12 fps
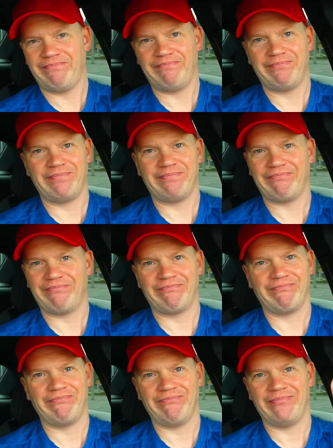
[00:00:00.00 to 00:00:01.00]

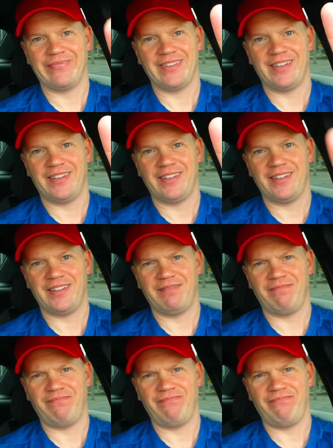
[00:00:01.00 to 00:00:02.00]

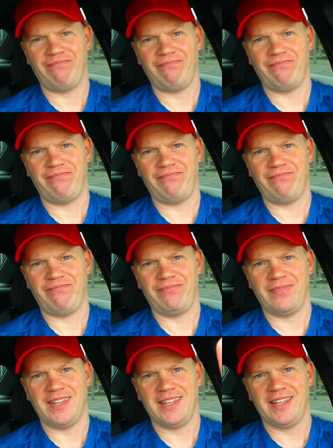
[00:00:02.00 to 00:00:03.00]
(no one is talking)